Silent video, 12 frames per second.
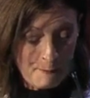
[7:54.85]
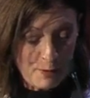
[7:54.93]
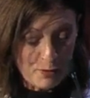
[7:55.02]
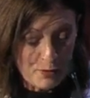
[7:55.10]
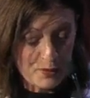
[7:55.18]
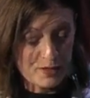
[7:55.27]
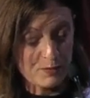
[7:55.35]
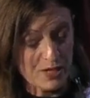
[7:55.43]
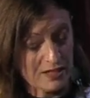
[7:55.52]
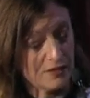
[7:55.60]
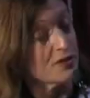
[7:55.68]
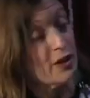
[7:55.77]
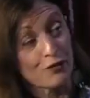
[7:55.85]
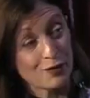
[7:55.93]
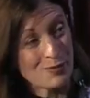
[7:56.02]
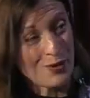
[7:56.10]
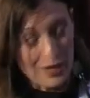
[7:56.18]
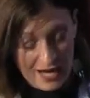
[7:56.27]
both with subjective
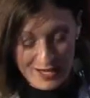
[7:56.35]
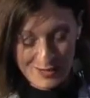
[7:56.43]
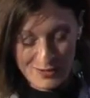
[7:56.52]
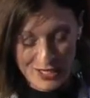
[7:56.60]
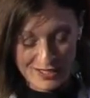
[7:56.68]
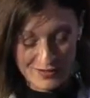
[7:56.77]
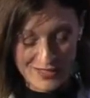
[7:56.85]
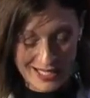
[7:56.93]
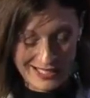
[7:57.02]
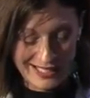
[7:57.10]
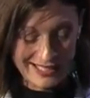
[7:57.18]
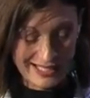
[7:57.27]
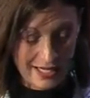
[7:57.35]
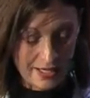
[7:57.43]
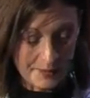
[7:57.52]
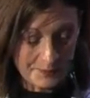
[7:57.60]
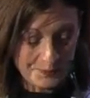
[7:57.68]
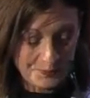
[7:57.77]
self-report and objective testing
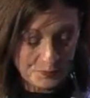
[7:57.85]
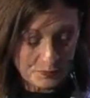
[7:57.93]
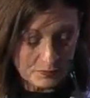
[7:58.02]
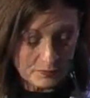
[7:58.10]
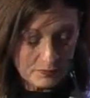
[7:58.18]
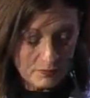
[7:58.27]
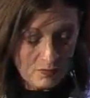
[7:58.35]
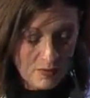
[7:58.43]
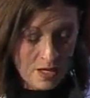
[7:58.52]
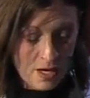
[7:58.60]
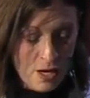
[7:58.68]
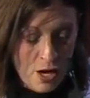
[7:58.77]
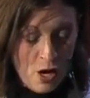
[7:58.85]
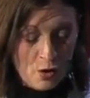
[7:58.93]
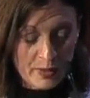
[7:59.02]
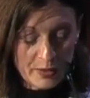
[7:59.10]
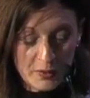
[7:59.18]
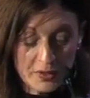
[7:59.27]
data.
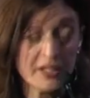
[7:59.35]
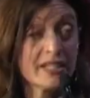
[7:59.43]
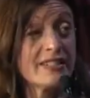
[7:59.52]
Real-world